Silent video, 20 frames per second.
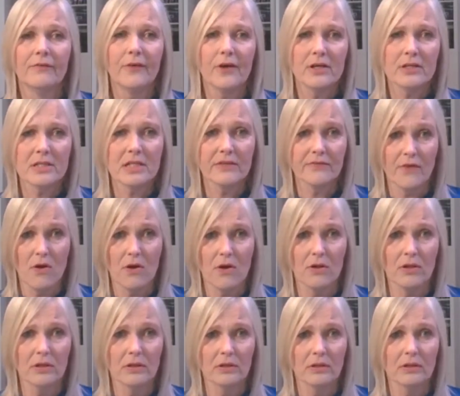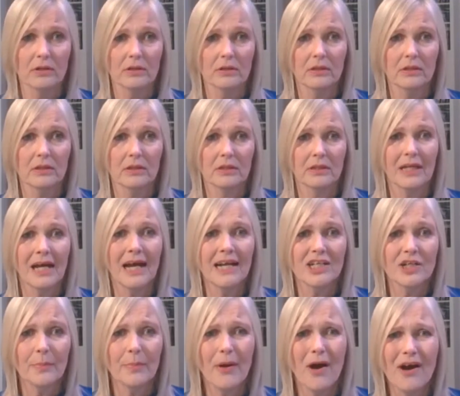First of all, the
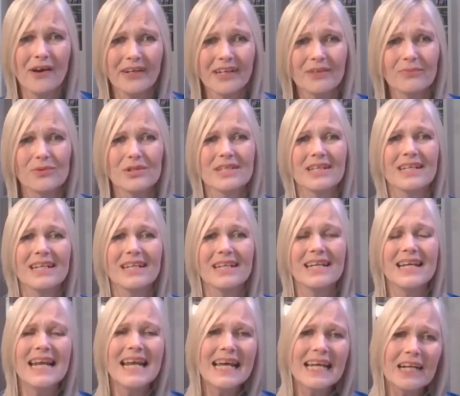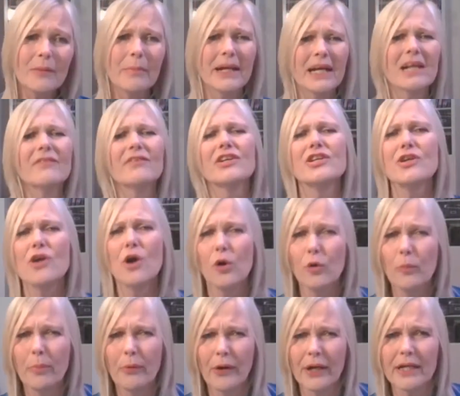hydroponic was a little bit of a
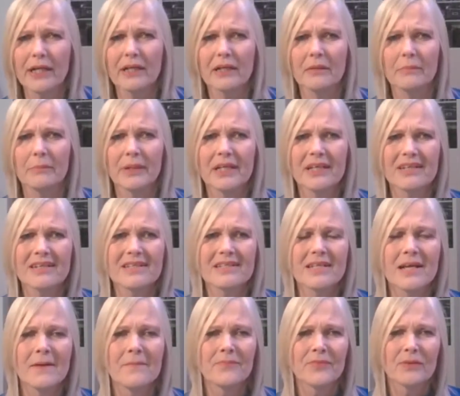no-brainer because